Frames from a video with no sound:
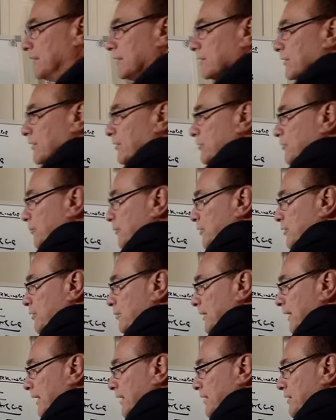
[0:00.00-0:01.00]
Contribution
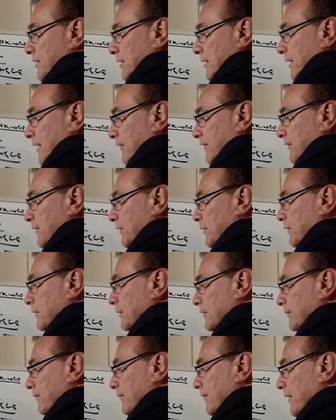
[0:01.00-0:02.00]
margin,
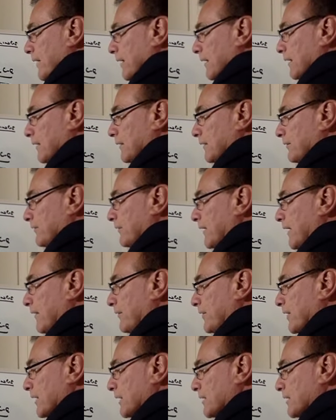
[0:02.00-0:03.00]
therefore,
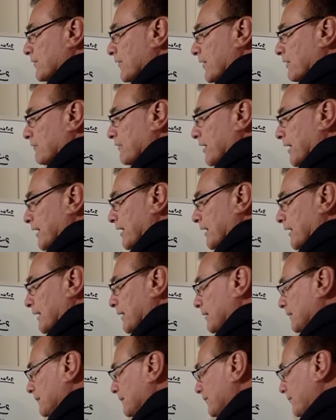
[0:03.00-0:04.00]
$5 for the
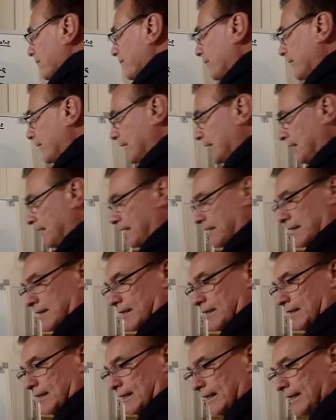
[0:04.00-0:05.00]
regular
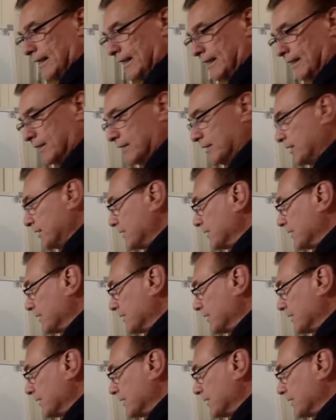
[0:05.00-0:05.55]
and